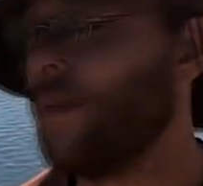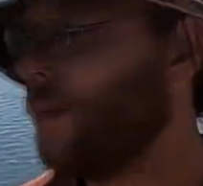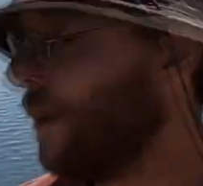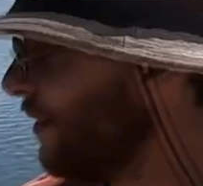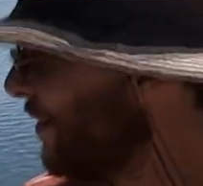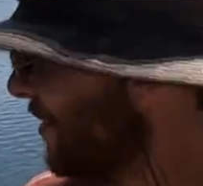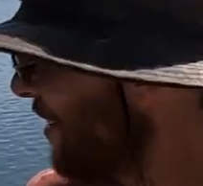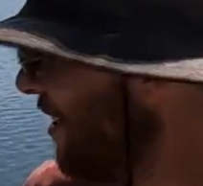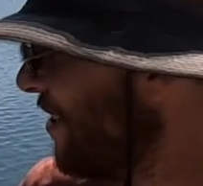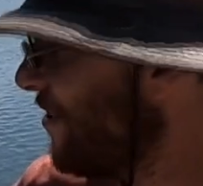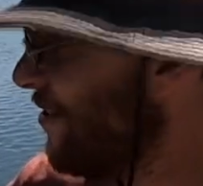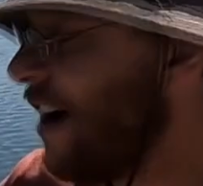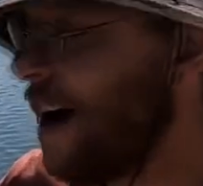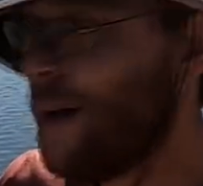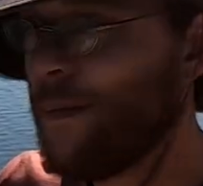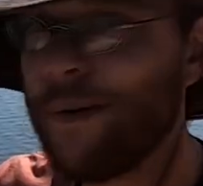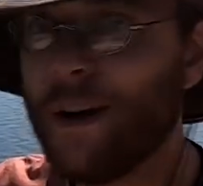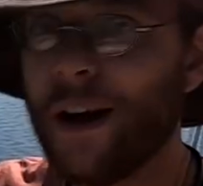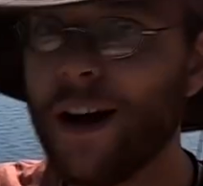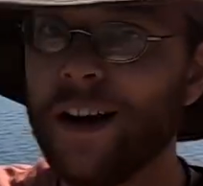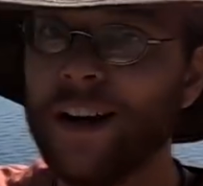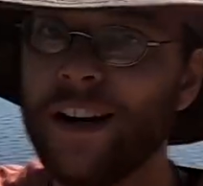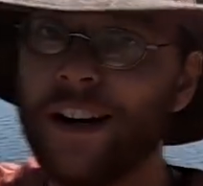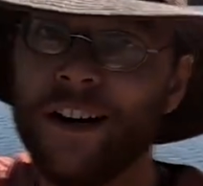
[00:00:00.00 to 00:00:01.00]
Once I drop
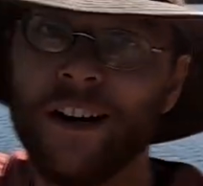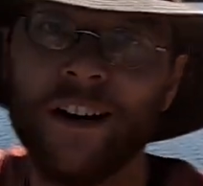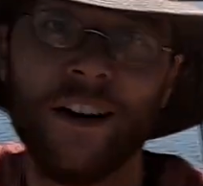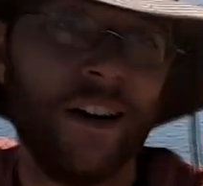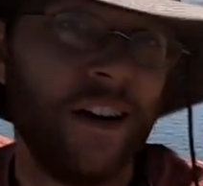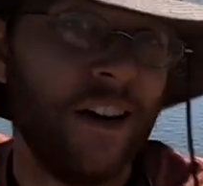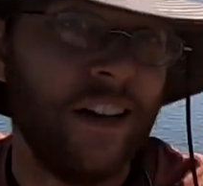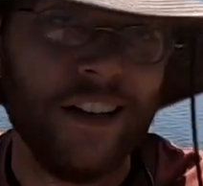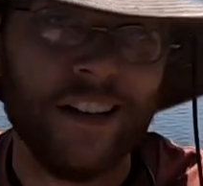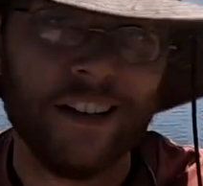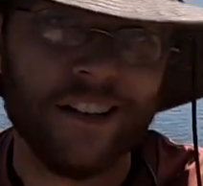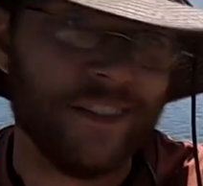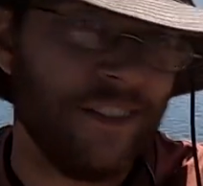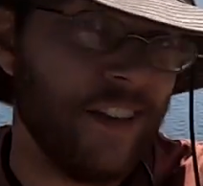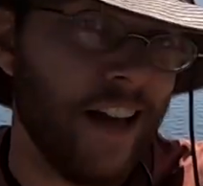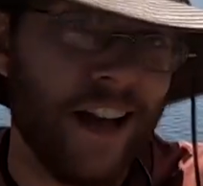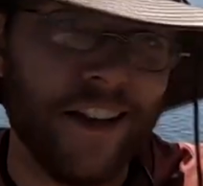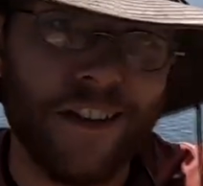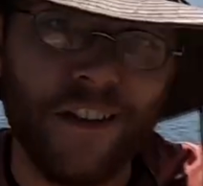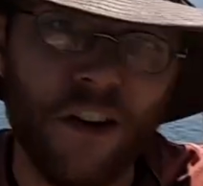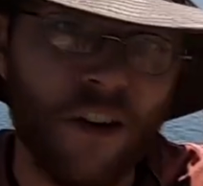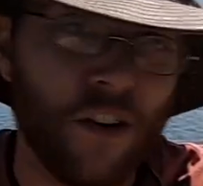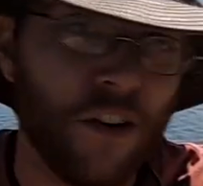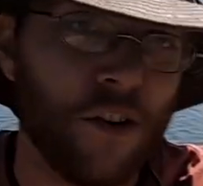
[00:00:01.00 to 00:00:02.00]
it out here, it's
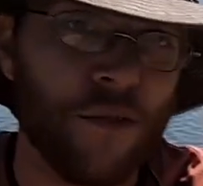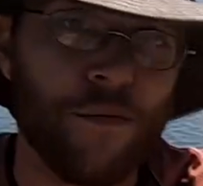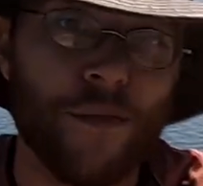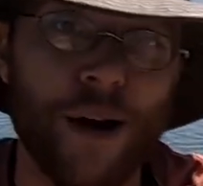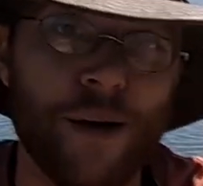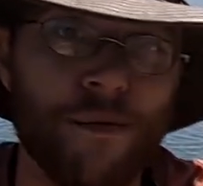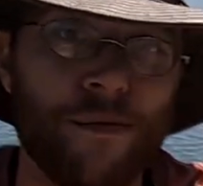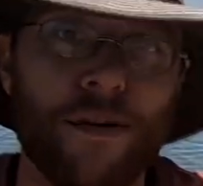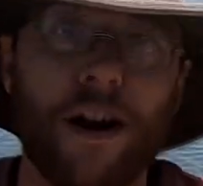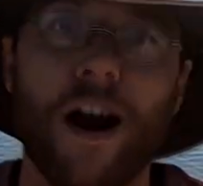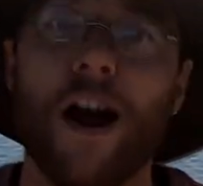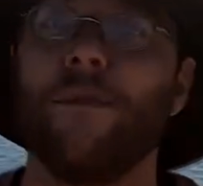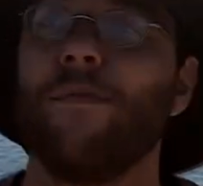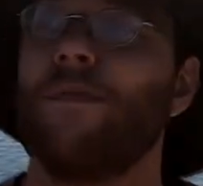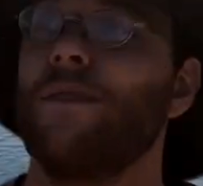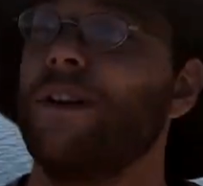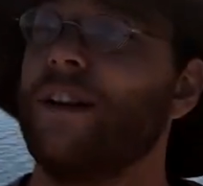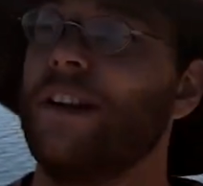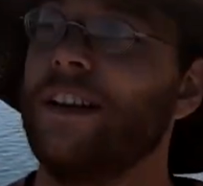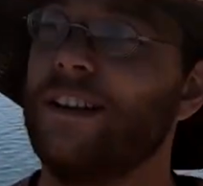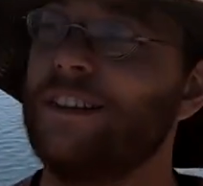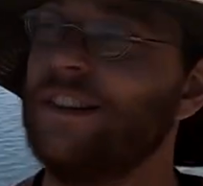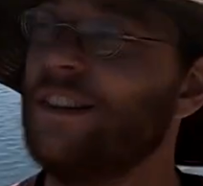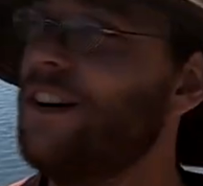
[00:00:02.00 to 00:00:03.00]
not longer my property.
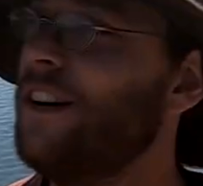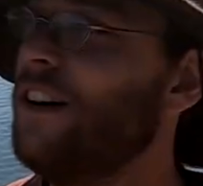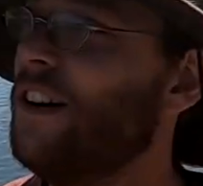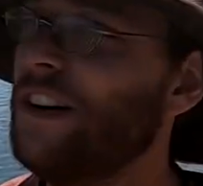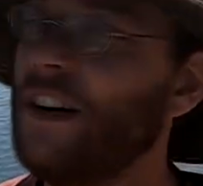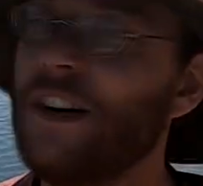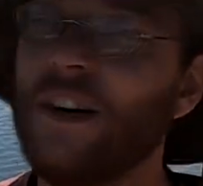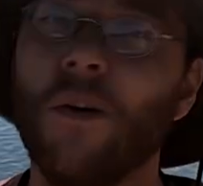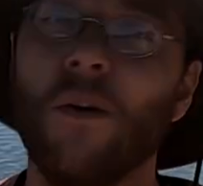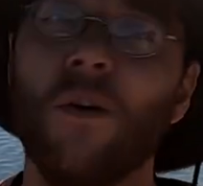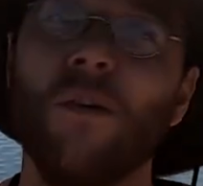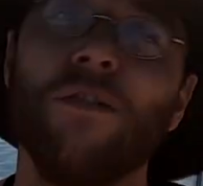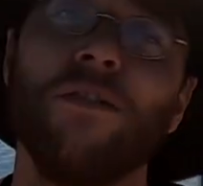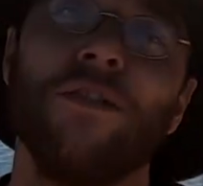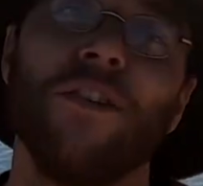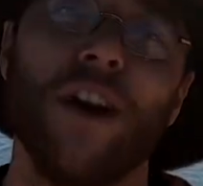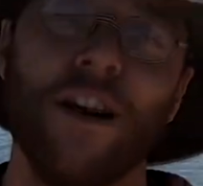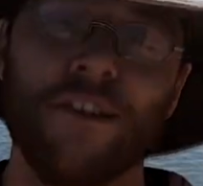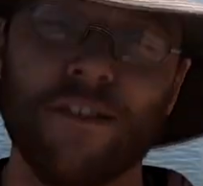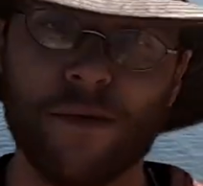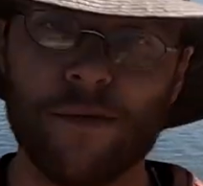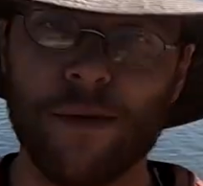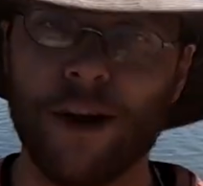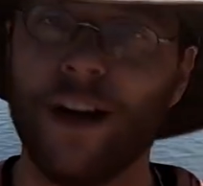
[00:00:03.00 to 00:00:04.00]
It's a honey hole for
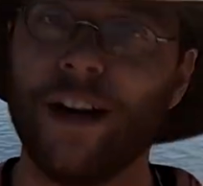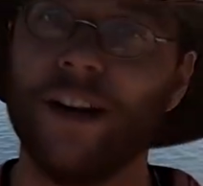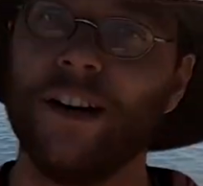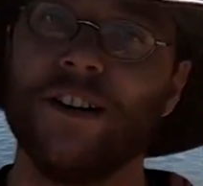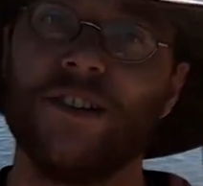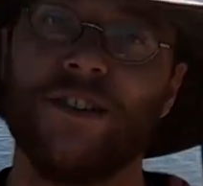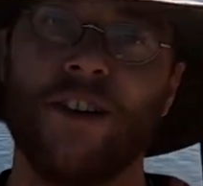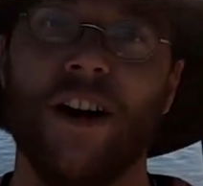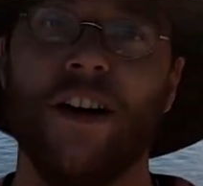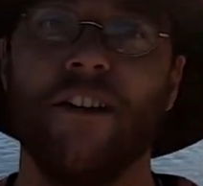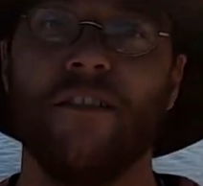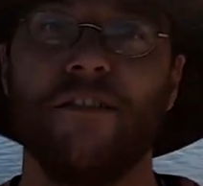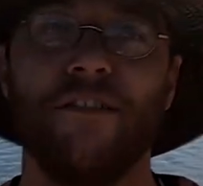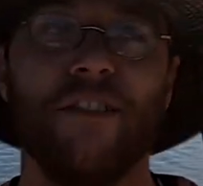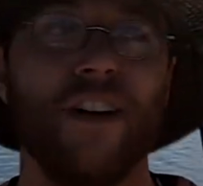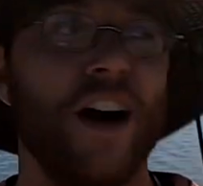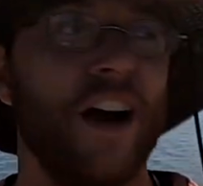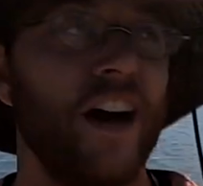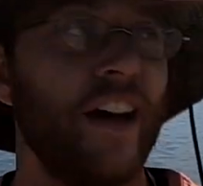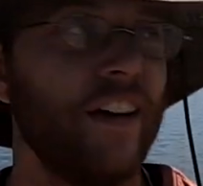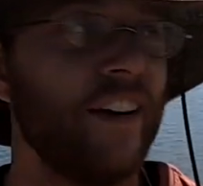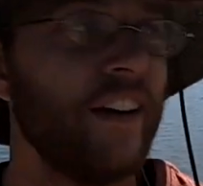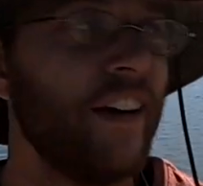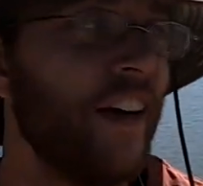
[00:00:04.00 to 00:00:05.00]
everybody to try and
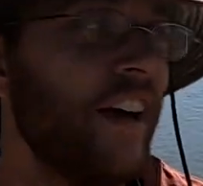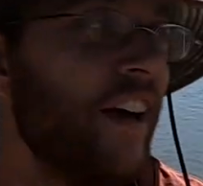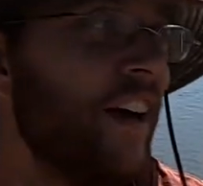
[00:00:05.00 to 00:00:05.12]
find.